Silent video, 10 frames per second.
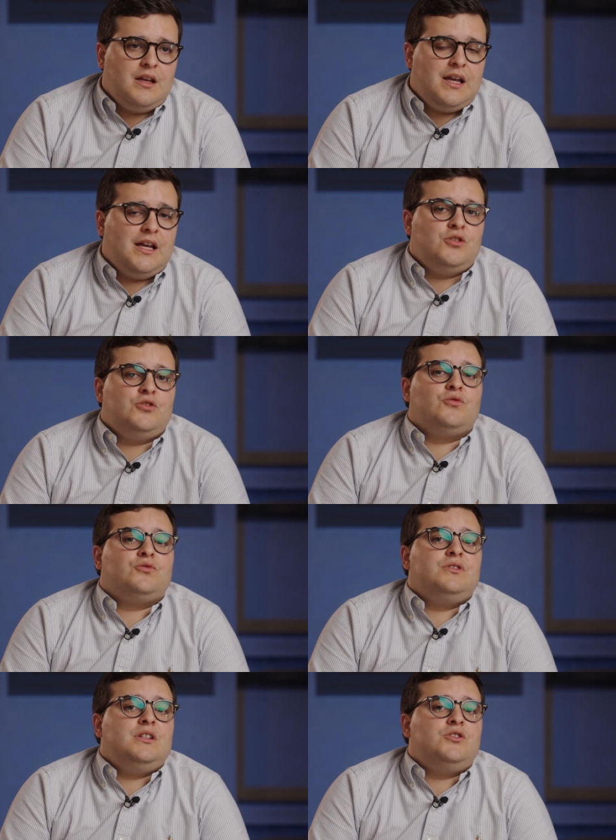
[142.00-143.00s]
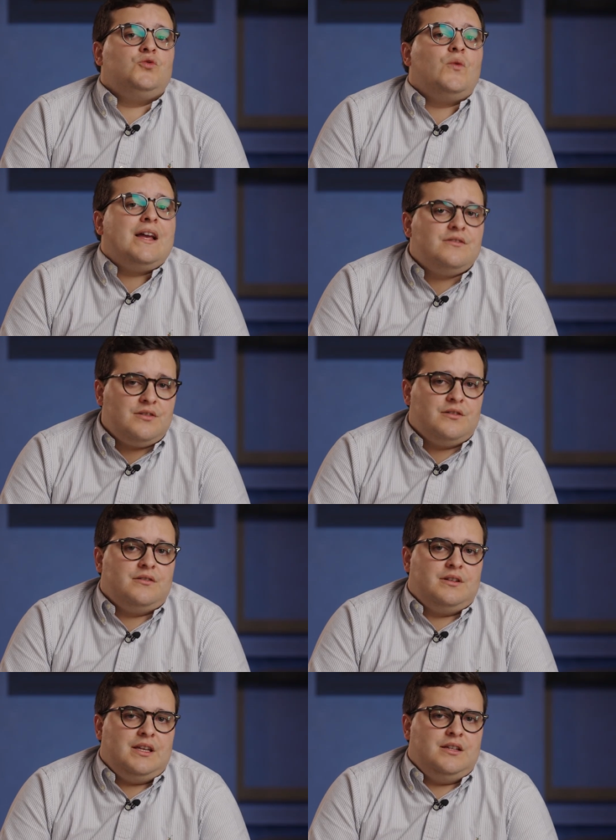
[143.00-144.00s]
and you don't need to
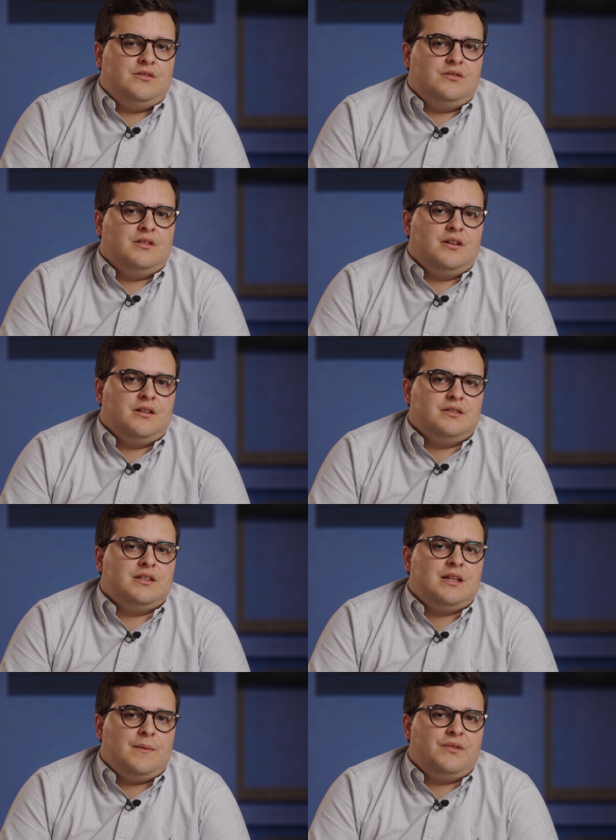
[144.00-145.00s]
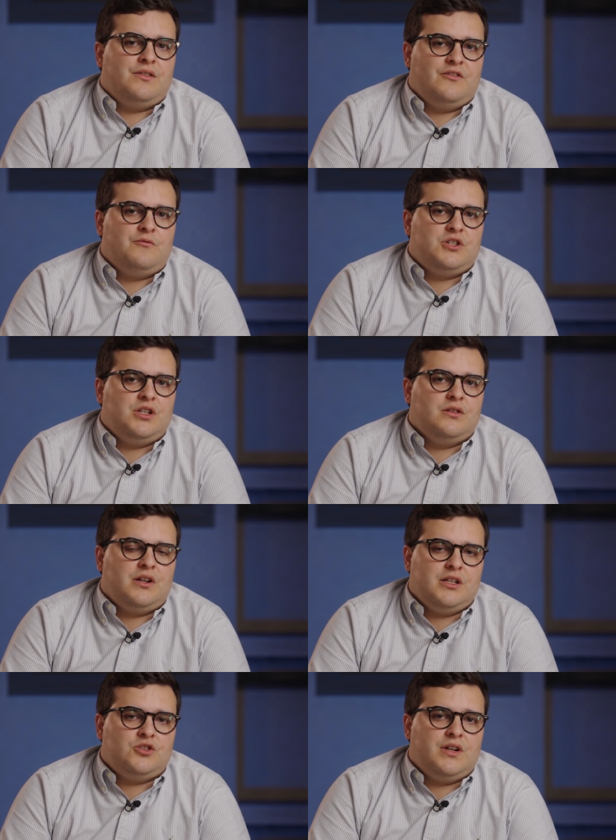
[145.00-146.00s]
enter into the depth of machine
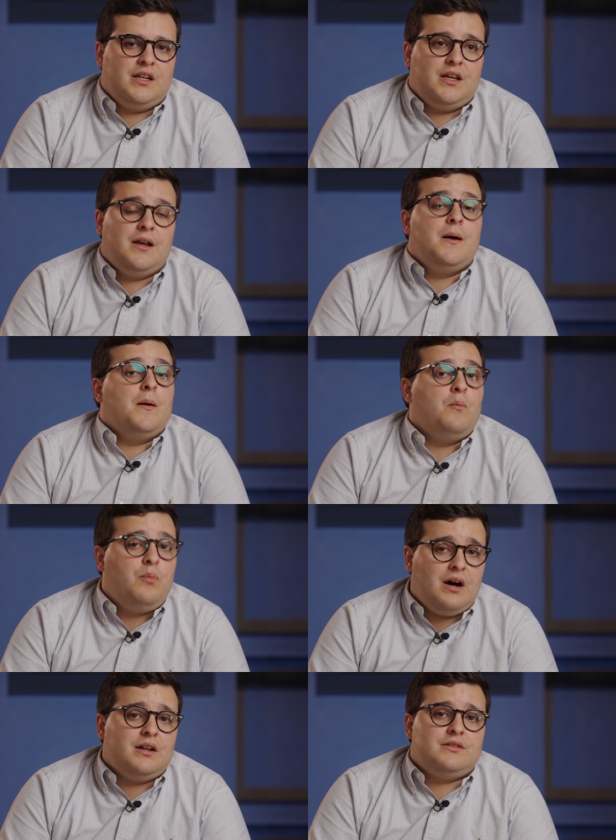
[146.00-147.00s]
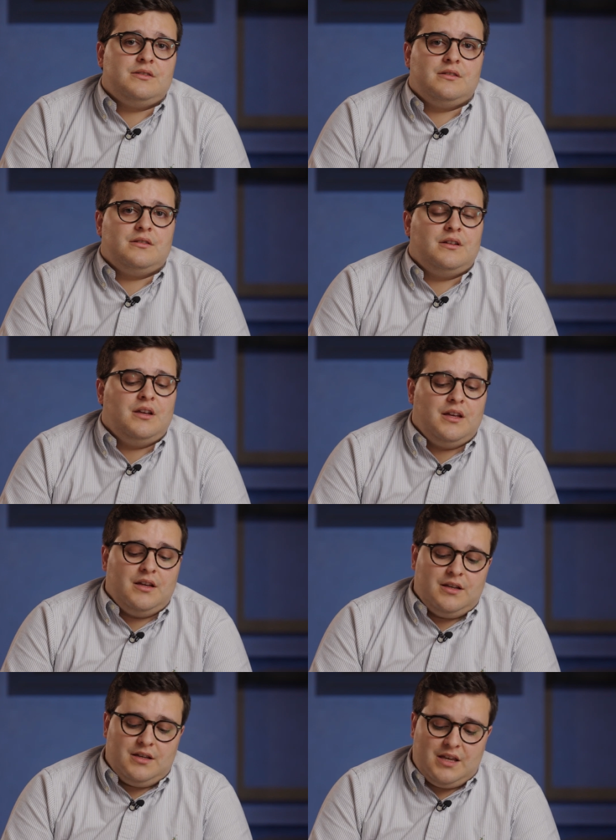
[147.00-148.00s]
learning training. But
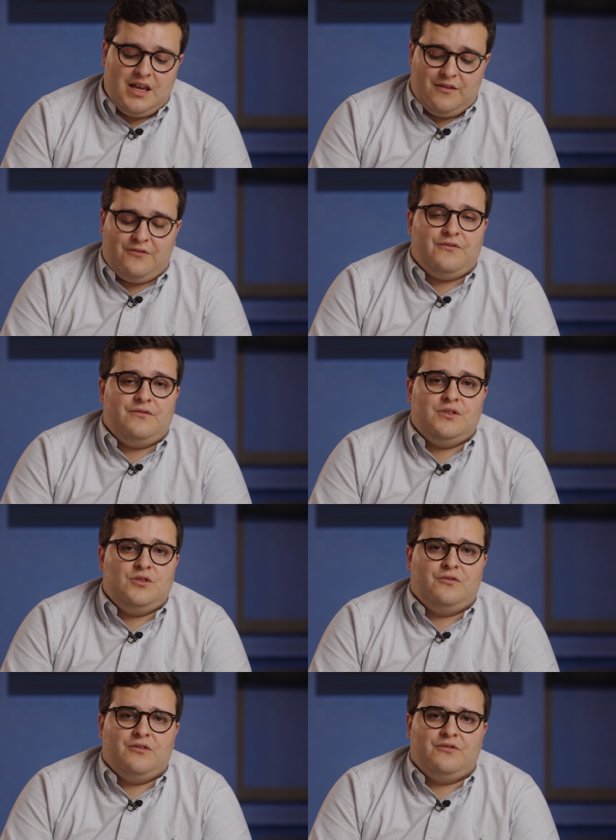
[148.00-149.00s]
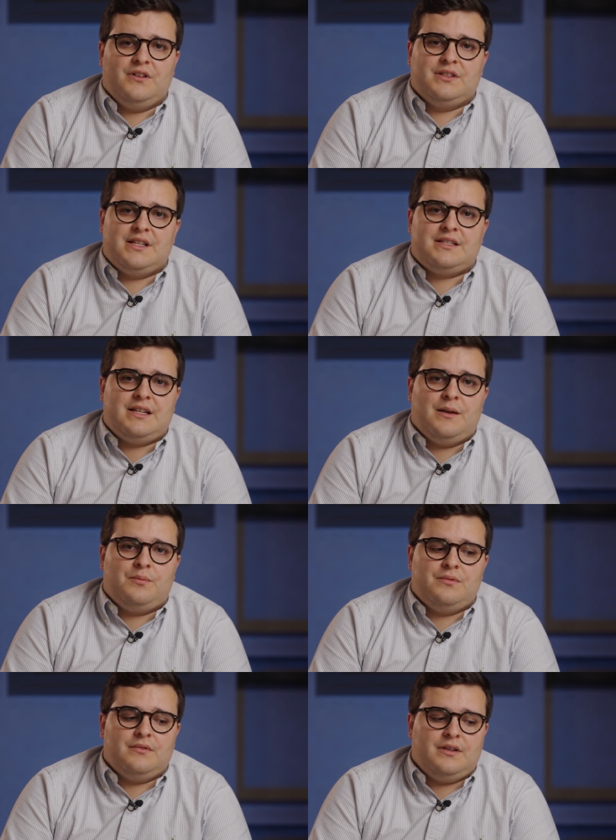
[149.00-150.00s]
if you fulfill this
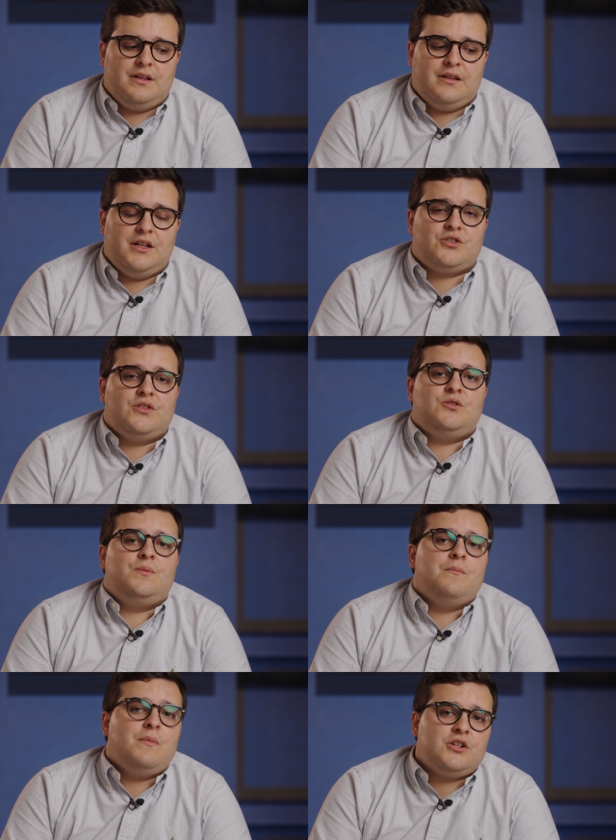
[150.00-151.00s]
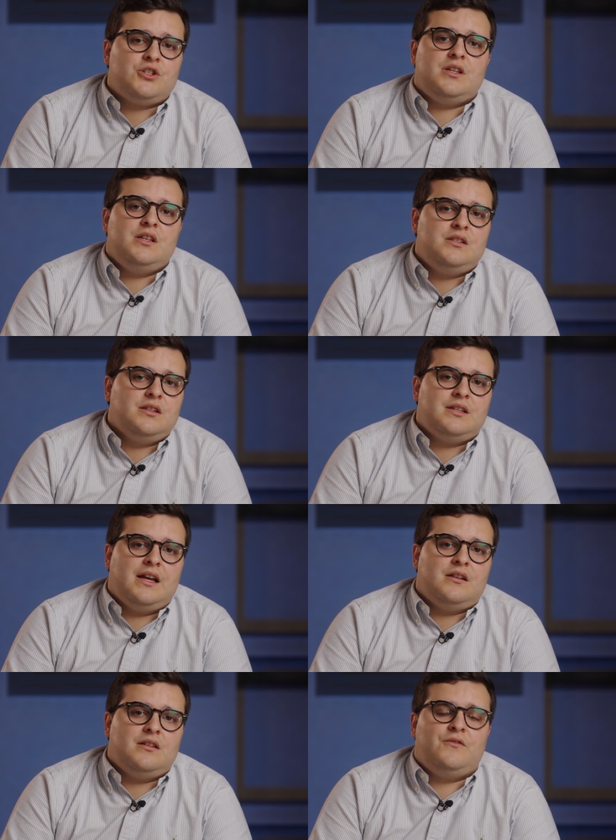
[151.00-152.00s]
step, it's going to be much easier
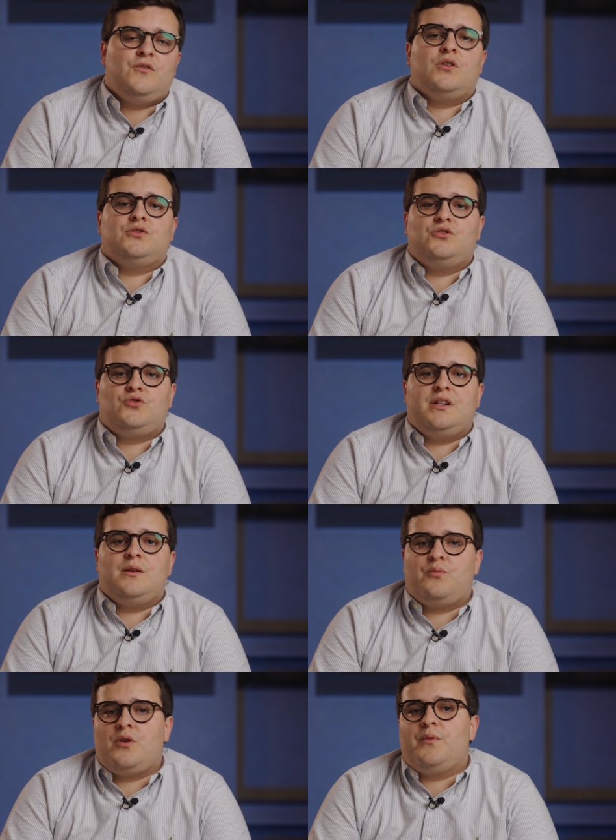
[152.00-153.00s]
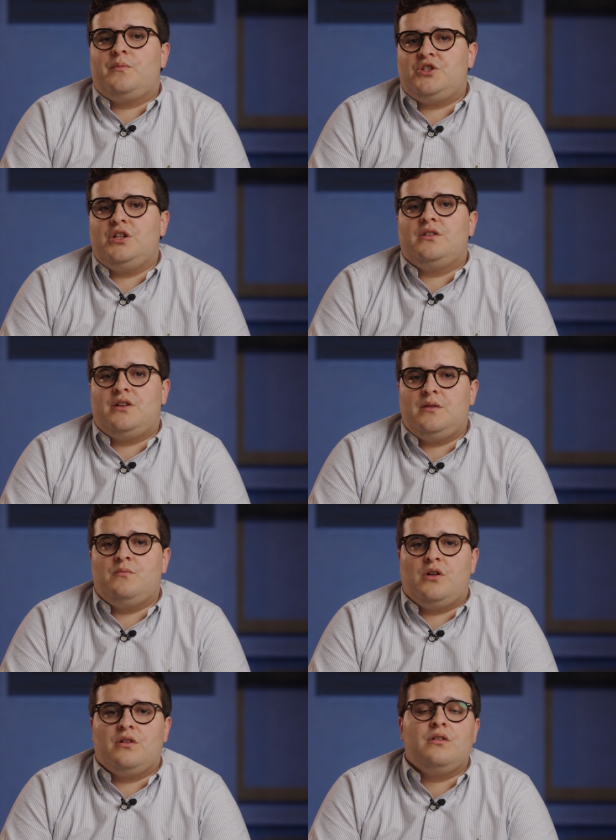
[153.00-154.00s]
than if you want to train a proper machine learning
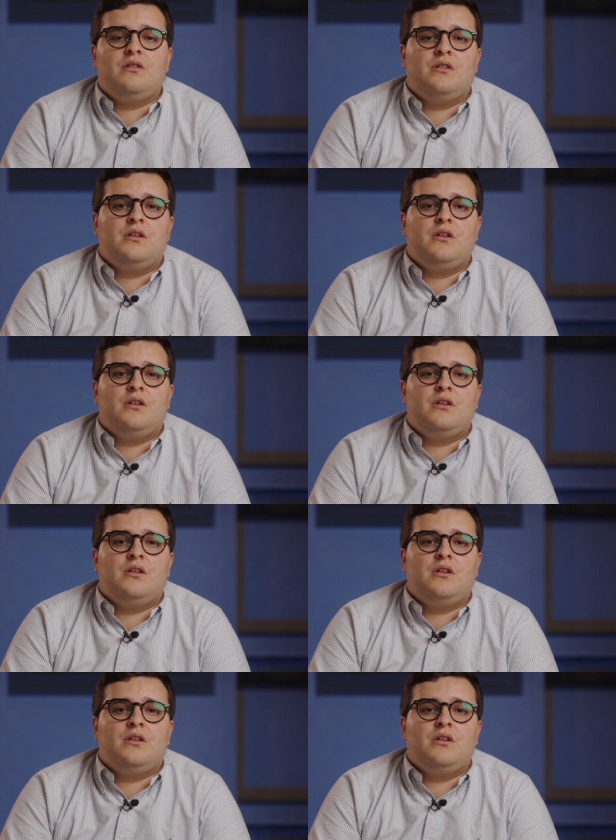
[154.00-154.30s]
model